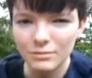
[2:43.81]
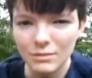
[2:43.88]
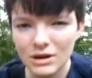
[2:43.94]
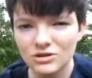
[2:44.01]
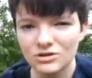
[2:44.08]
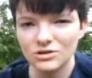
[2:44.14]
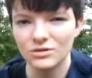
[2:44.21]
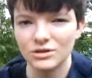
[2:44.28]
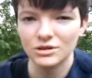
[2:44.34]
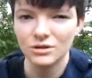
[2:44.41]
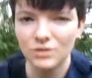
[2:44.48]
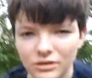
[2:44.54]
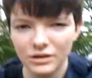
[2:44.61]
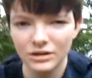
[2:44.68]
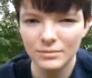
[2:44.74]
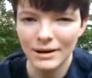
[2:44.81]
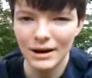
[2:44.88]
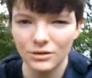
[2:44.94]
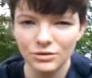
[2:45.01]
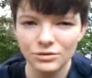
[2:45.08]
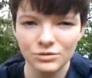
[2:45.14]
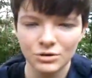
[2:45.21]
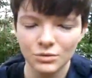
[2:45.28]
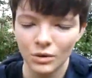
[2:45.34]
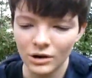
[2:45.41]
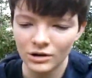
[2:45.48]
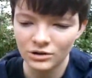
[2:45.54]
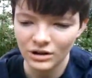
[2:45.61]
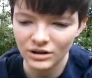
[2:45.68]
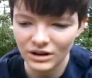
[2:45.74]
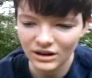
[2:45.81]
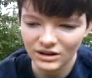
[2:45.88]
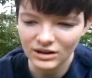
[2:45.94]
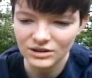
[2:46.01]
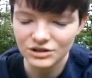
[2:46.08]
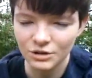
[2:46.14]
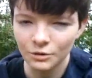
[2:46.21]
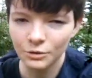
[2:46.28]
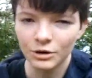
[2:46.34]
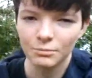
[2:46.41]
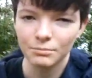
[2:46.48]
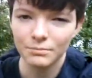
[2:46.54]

and make sure that you're clear about who you are and your identity, so